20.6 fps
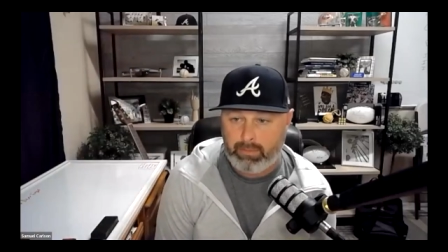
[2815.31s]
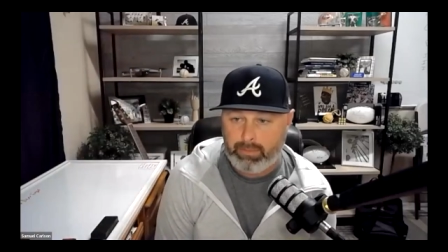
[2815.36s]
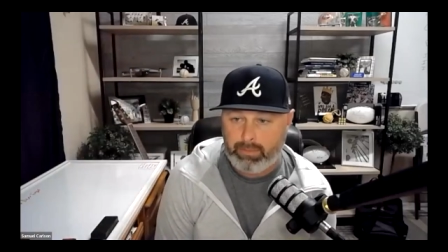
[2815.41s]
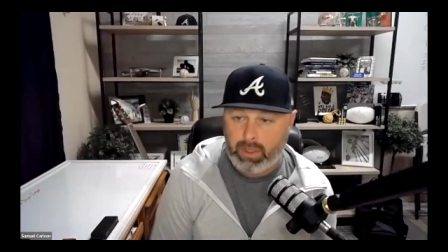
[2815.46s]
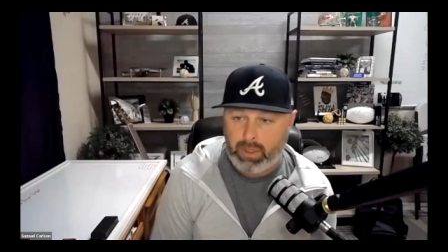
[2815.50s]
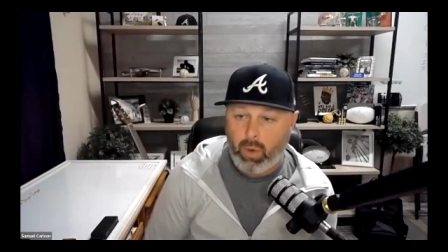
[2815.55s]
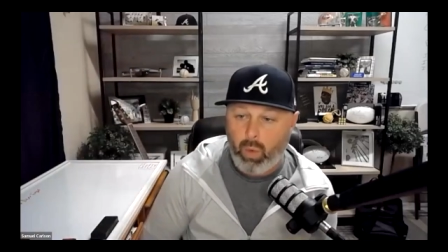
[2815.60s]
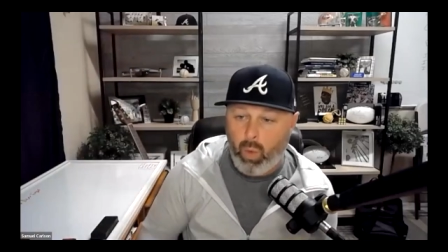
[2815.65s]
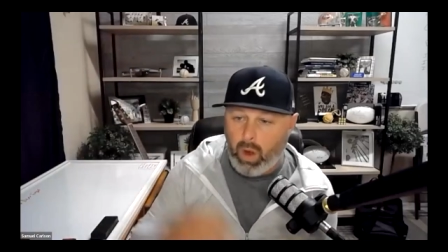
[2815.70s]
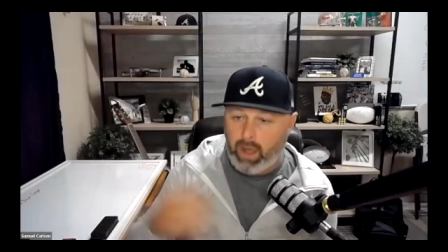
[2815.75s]

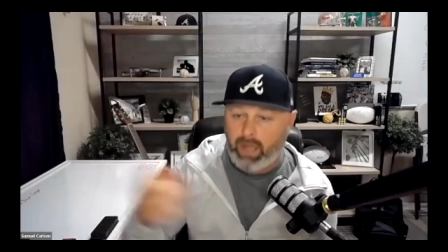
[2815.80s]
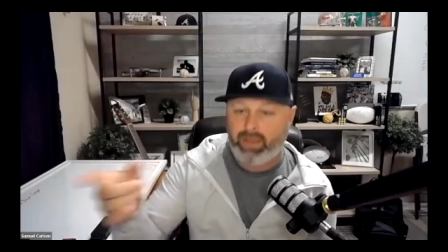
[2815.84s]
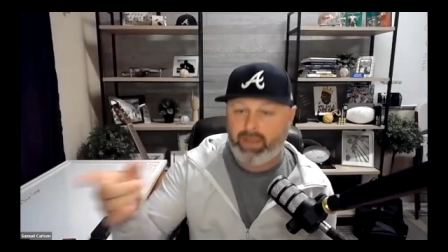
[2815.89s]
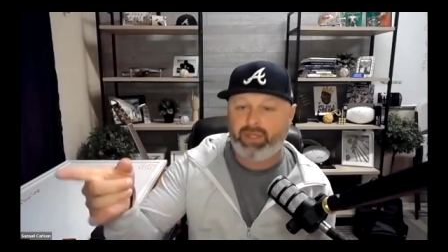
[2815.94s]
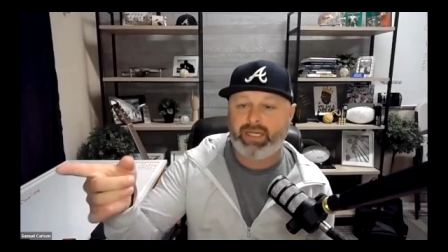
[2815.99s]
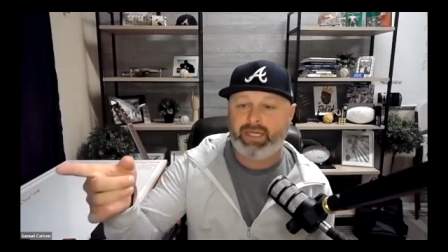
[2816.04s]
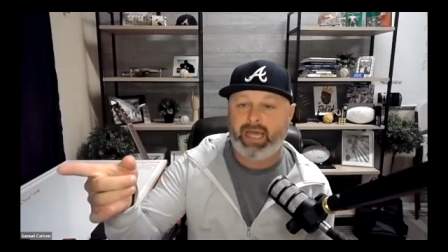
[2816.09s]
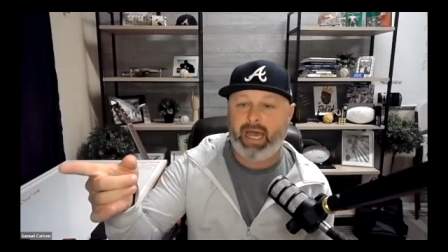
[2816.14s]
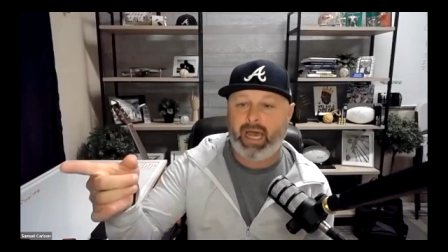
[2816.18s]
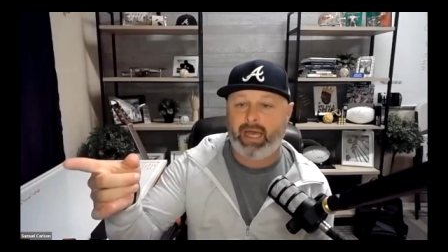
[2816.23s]
Put a one in the
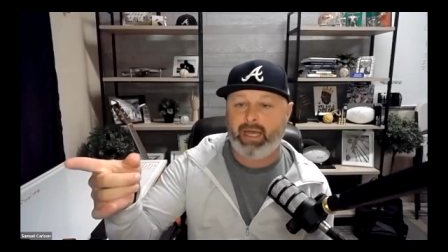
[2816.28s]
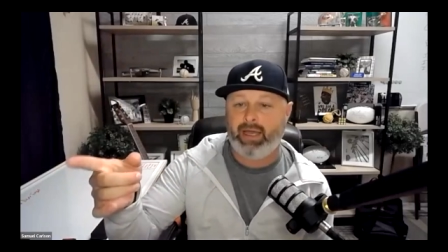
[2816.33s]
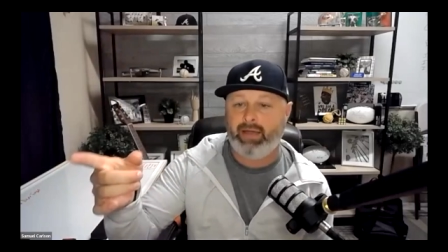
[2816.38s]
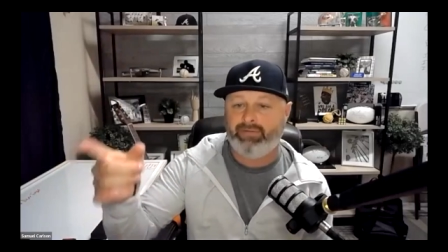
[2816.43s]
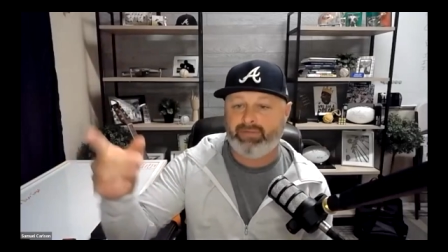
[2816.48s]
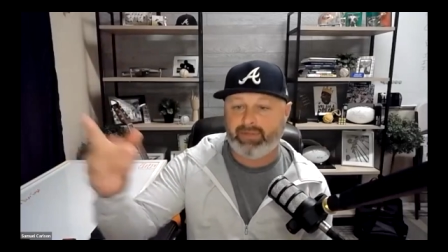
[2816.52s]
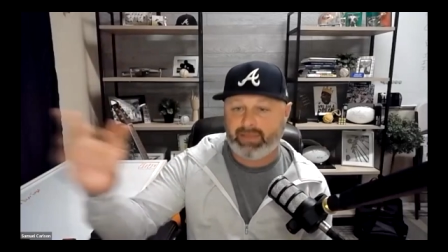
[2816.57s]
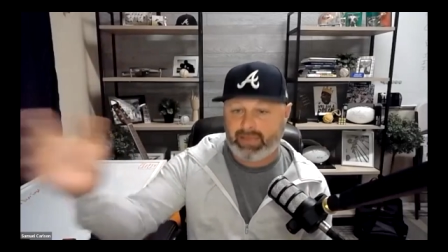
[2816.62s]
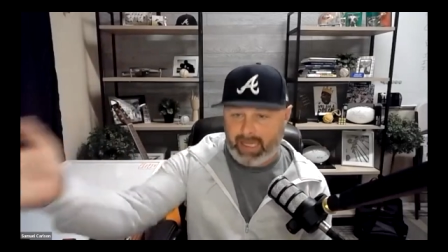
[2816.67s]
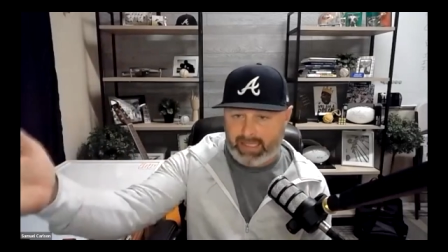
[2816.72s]
chat
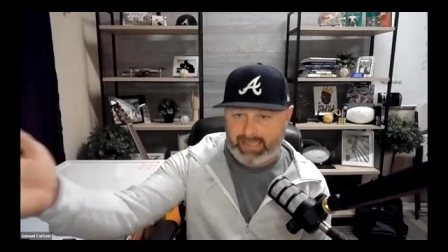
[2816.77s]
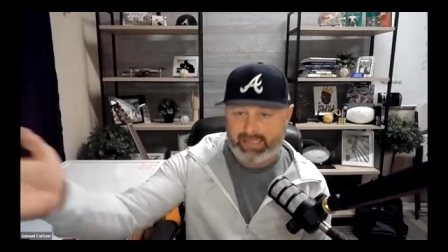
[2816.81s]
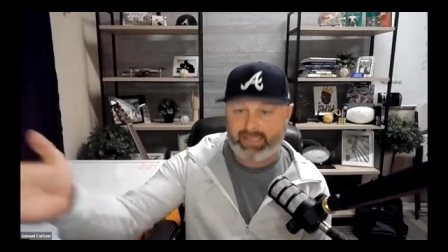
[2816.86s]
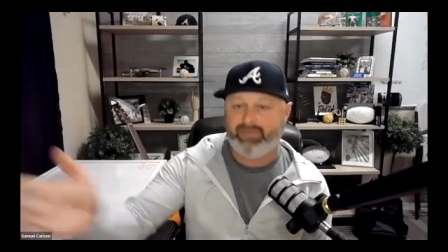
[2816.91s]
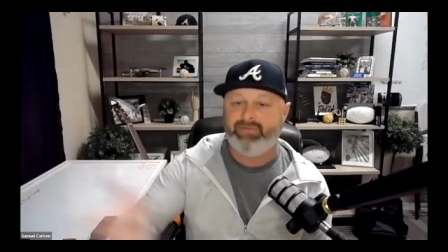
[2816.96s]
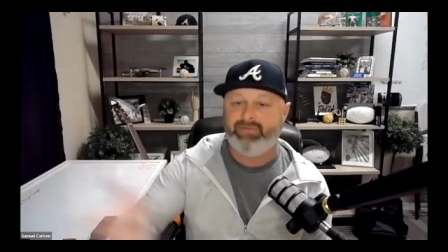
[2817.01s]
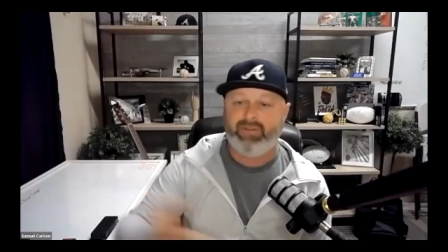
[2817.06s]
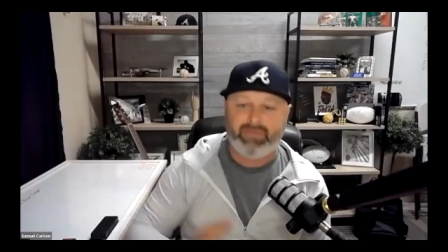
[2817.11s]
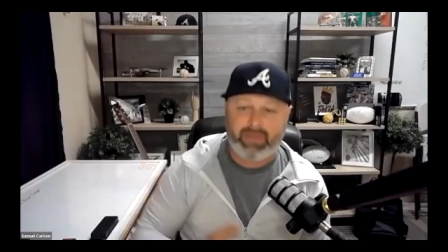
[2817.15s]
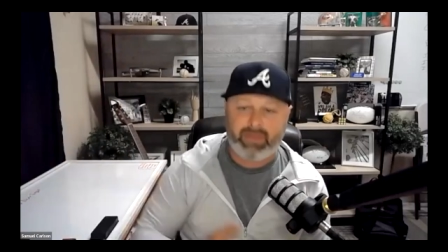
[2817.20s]
if less
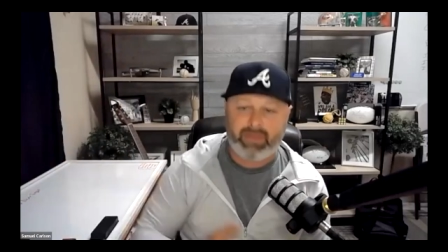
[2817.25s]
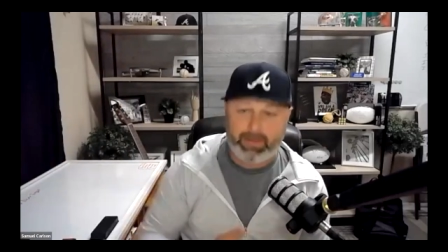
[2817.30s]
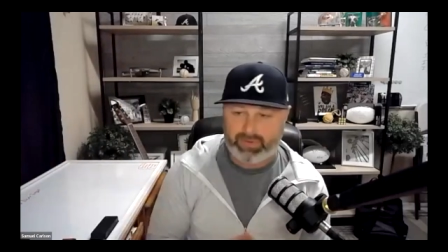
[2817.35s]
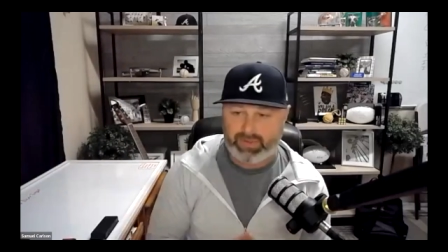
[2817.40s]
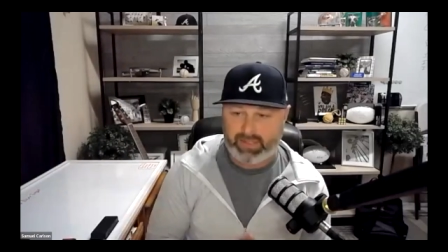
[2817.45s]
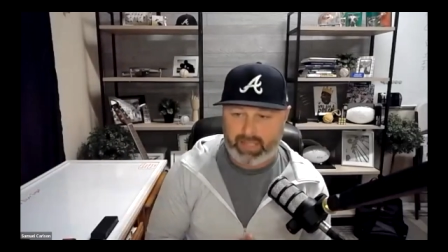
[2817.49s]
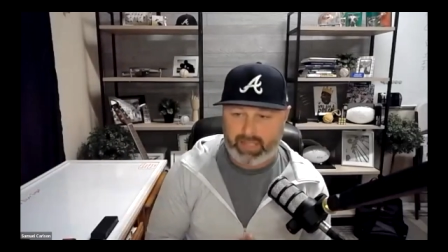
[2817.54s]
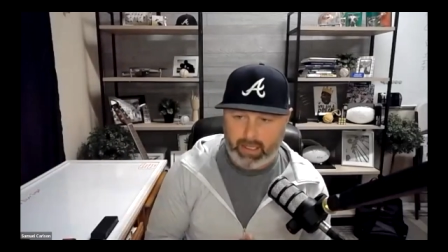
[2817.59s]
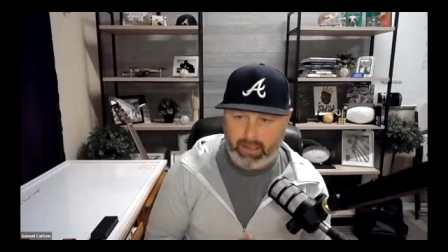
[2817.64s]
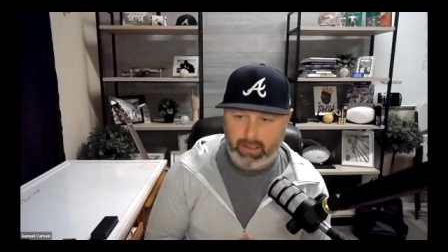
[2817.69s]
than
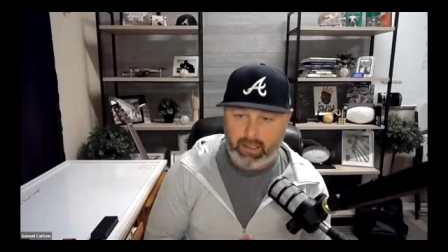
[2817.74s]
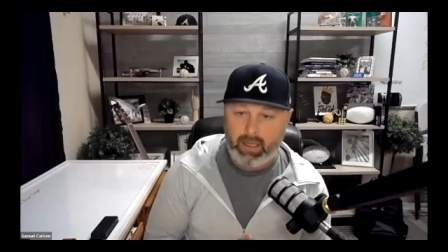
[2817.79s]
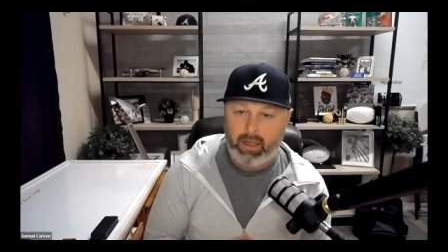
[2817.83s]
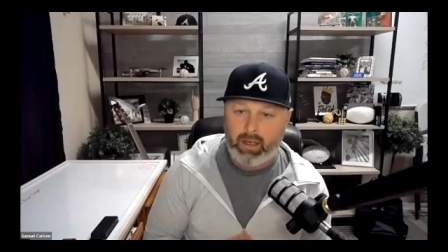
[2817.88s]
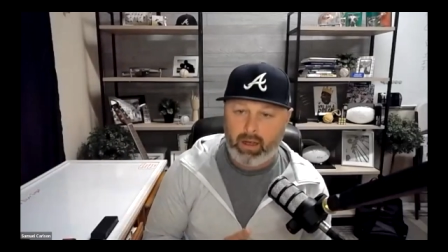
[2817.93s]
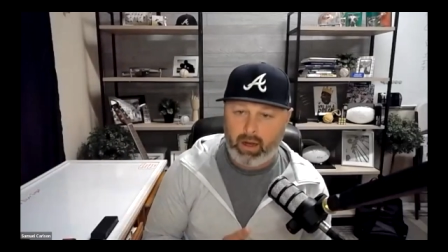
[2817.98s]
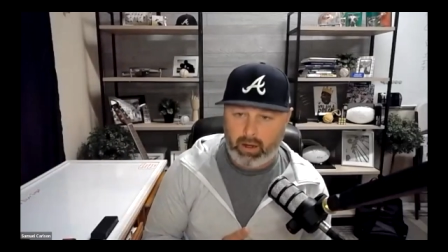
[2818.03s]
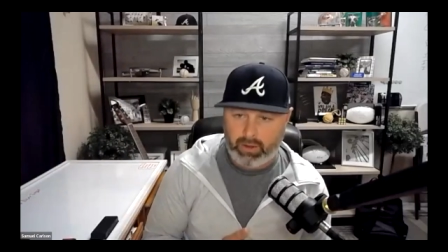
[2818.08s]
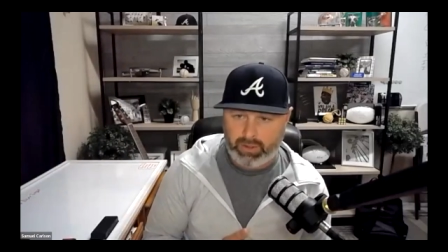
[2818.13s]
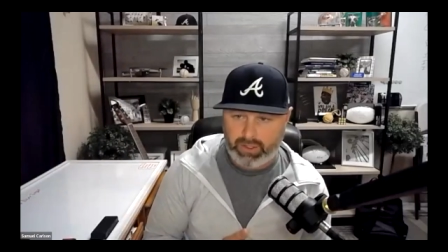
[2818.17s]
50%
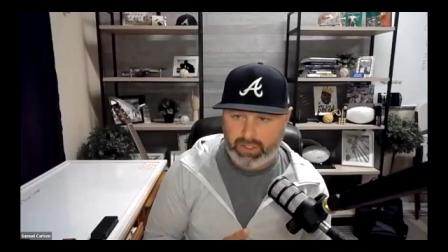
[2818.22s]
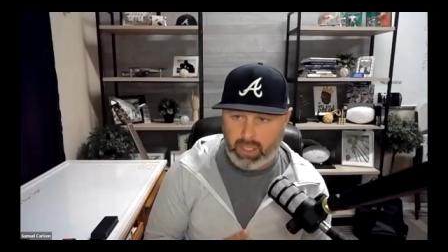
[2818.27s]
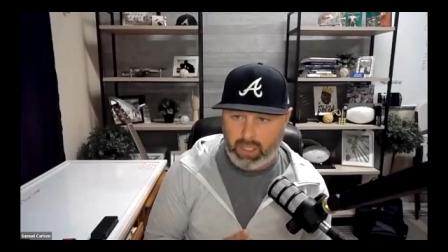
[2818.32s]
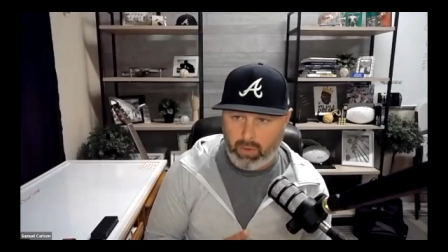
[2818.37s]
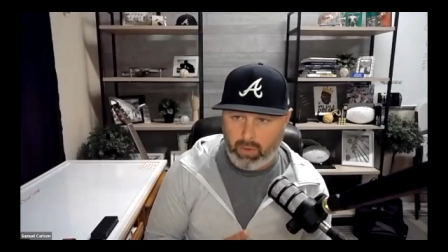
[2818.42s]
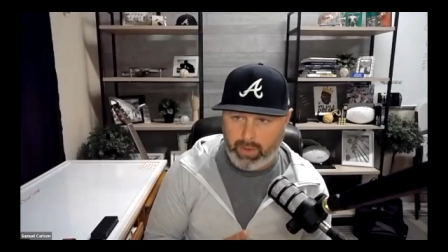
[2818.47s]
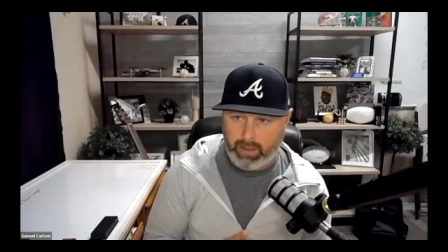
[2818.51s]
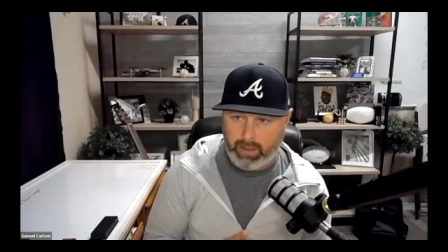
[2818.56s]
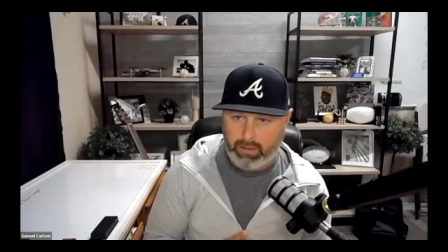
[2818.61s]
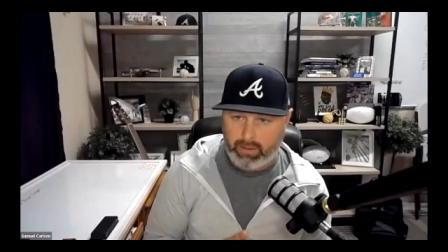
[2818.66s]
are
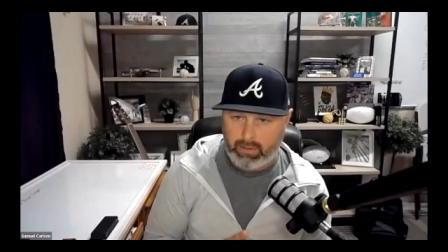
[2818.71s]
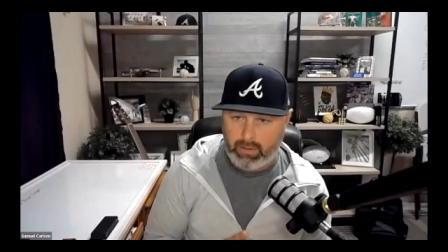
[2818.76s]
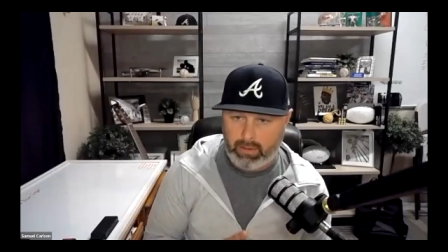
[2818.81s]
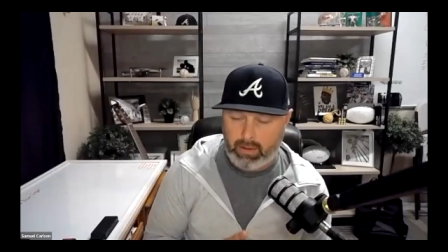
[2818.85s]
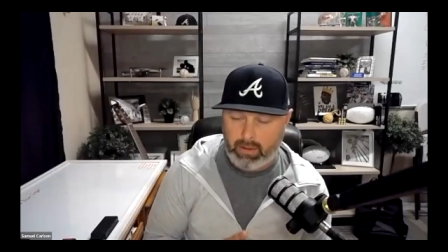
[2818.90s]
showing.